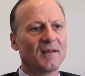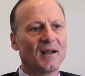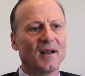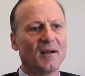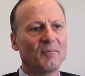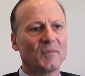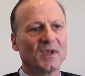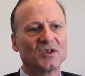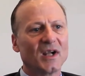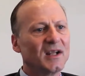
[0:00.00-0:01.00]

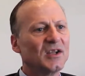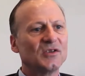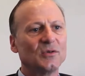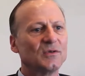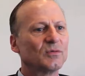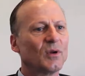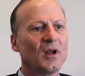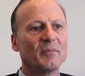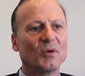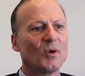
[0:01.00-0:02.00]
the Chinese students will
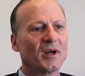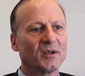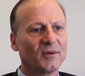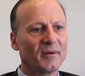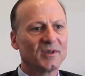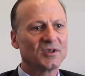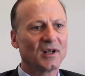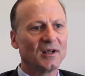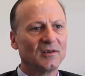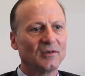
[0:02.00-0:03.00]
all be walking around with the
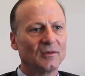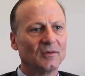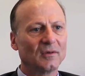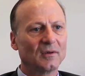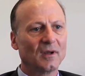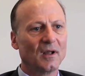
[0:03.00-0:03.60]
Chinese students.